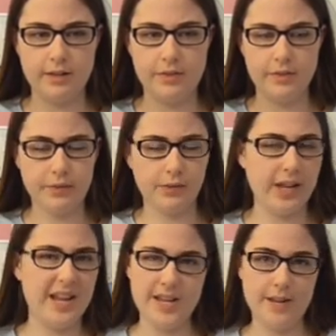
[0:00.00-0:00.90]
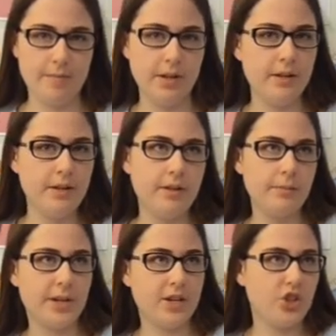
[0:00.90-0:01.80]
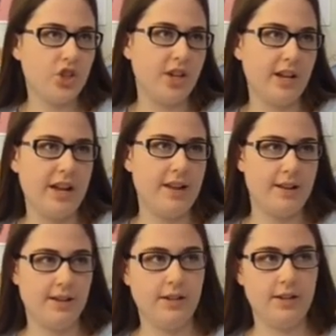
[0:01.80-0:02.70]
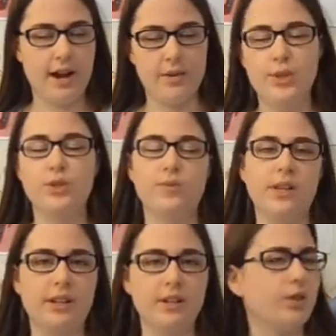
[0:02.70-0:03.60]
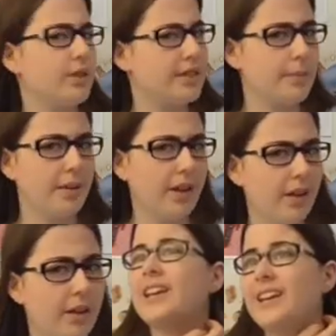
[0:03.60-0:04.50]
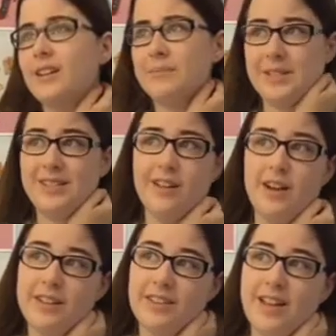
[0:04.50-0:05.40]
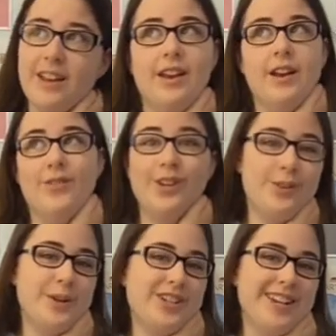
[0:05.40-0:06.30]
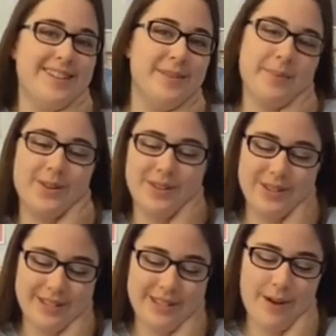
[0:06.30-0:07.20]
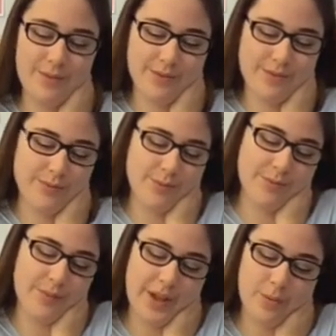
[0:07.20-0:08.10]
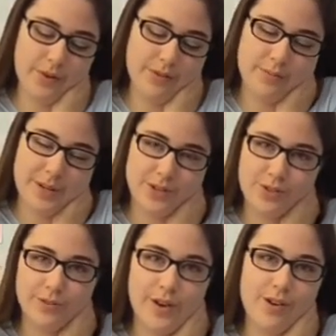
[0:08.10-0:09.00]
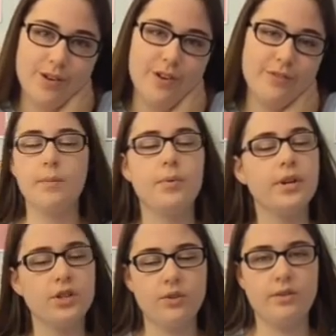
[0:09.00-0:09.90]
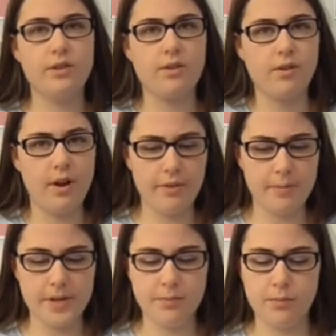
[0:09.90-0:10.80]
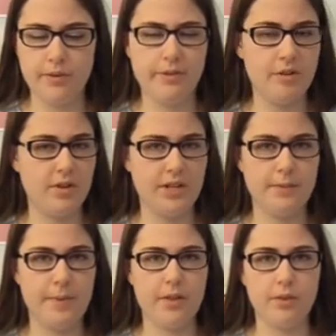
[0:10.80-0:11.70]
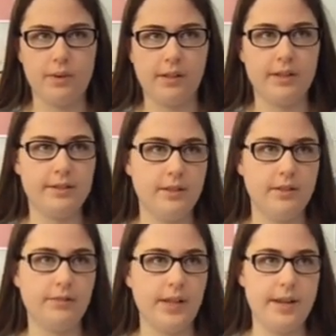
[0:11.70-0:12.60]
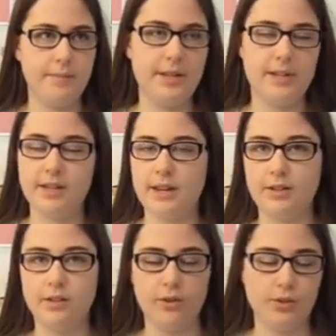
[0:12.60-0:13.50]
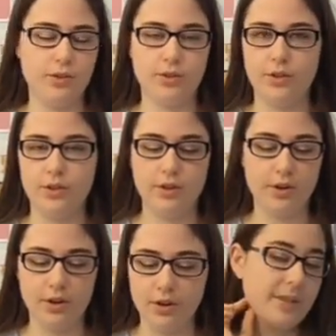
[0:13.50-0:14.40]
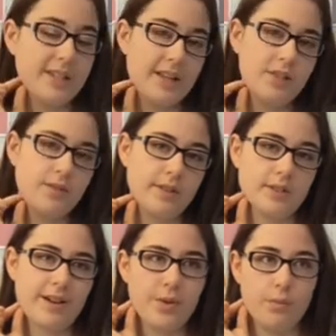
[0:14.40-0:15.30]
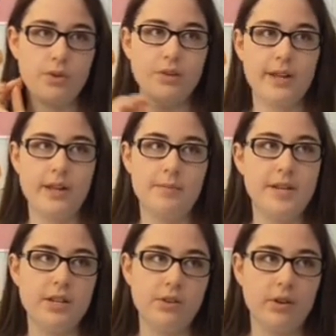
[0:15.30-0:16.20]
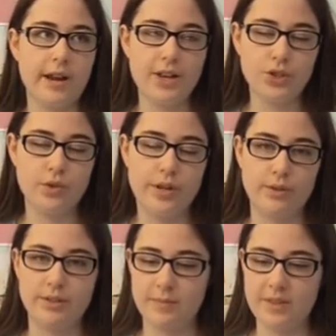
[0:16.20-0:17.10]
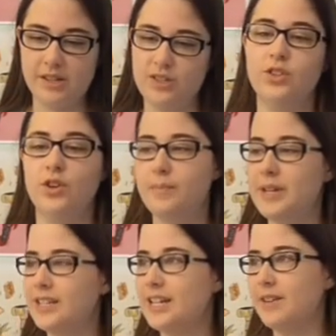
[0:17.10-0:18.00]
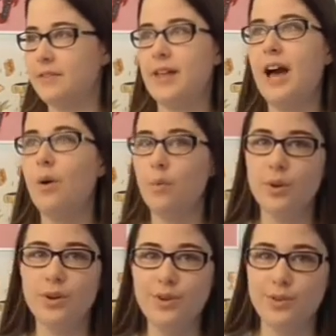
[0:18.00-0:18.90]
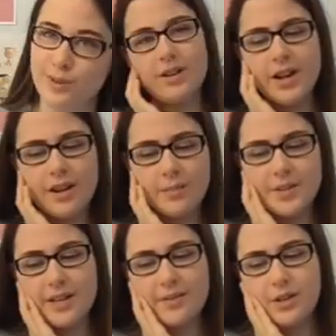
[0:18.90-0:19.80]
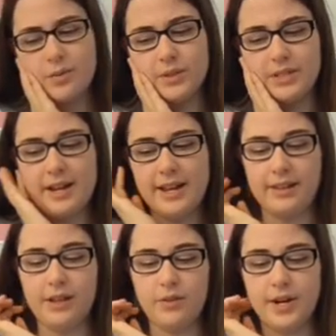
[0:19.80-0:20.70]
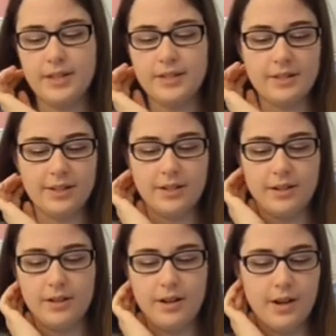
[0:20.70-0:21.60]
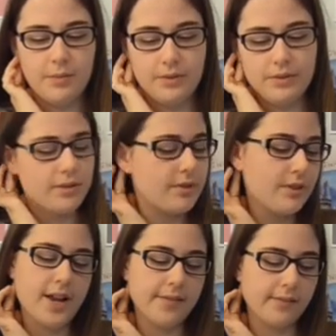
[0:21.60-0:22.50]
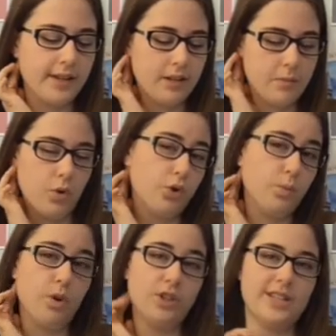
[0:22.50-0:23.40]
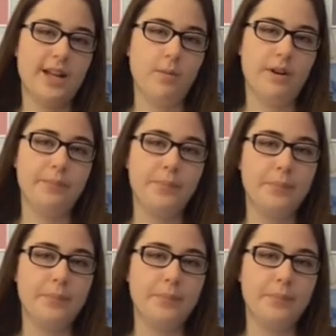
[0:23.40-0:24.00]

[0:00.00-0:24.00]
the flame picture and Irene's relic look similar, but I ended up discarding that, and I really wish I didn't, because that would have, like, wouldn't have been too far off. I'm pretty sure that there are other people with theories about the relics and the flame being connected though, so, you know. From the sounds of it, Zide was, like, a meteor or an asteroid or something, so big tick for that, woohoo! Kind of upset that it wasn't an alien race. I was kind of leaning more towards that one,